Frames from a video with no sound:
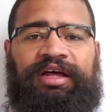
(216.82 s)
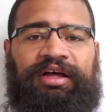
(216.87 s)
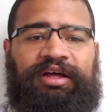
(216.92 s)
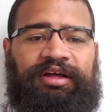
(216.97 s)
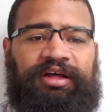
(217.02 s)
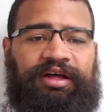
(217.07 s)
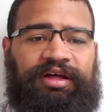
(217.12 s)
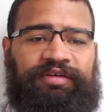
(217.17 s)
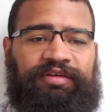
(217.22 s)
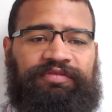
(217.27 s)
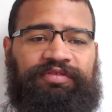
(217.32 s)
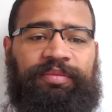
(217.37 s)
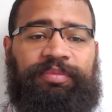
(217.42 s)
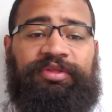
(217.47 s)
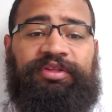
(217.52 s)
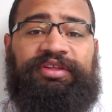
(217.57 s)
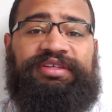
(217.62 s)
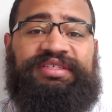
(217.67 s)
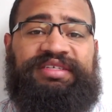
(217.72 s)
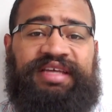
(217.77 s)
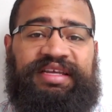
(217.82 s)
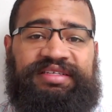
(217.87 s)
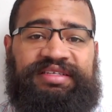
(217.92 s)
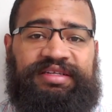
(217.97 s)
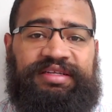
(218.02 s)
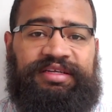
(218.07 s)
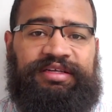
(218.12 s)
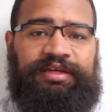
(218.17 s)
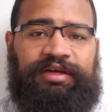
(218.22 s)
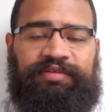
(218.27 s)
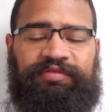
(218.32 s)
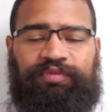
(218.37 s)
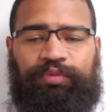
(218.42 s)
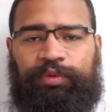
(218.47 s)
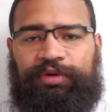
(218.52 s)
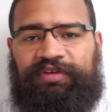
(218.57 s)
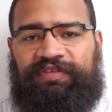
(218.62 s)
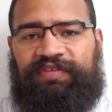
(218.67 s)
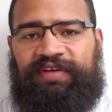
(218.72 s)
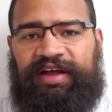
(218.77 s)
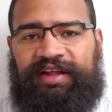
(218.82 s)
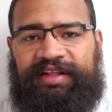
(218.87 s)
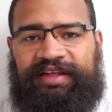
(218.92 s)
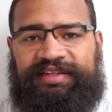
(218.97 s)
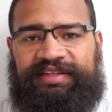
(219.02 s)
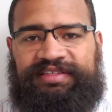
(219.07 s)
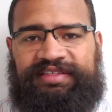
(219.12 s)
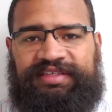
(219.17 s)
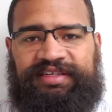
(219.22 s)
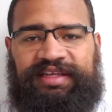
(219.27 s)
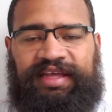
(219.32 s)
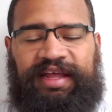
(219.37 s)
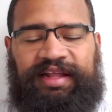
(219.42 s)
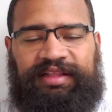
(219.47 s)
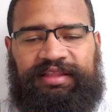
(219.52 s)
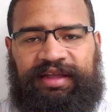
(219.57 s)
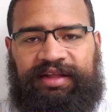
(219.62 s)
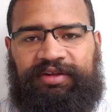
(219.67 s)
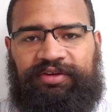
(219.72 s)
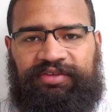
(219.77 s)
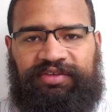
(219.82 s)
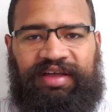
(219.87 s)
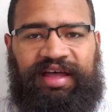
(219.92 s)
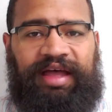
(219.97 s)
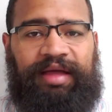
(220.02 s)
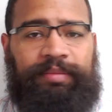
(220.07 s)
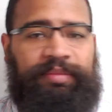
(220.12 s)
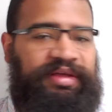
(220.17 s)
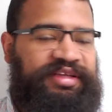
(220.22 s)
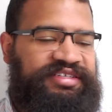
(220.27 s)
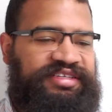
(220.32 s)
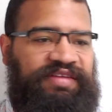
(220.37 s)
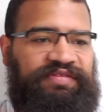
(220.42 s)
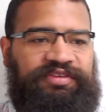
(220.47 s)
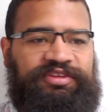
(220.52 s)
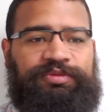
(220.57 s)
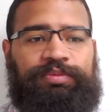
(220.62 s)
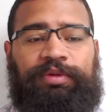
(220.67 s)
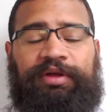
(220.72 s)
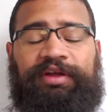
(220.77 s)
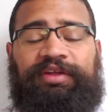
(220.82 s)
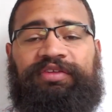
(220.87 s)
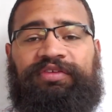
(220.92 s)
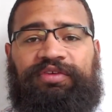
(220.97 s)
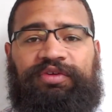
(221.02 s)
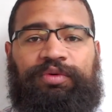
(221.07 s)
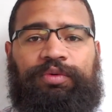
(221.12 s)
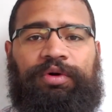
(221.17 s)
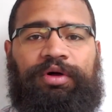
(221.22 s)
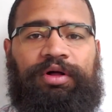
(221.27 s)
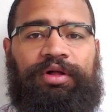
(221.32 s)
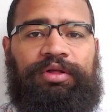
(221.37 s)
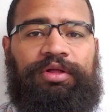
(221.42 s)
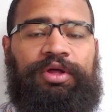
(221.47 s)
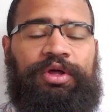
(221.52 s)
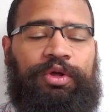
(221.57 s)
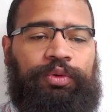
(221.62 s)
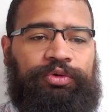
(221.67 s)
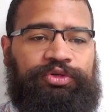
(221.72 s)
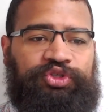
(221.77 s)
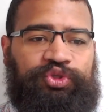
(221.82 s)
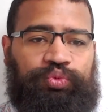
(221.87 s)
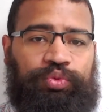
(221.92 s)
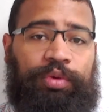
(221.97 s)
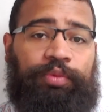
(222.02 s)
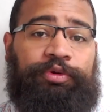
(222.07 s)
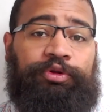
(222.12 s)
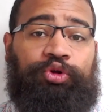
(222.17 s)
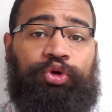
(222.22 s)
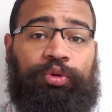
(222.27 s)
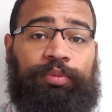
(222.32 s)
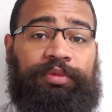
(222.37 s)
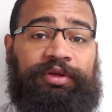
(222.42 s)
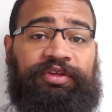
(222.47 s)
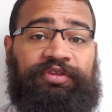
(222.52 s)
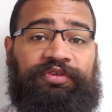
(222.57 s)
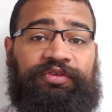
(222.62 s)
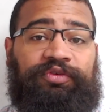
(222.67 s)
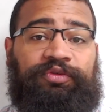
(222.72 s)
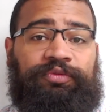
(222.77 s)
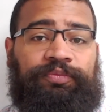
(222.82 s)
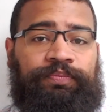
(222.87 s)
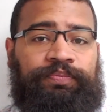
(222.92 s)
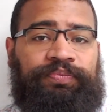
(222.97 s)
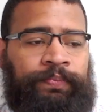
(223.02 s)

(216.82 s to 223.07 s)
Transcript: uh, from the necessity of refinancing at a later time, as I've explained to you all, which is what we normally do.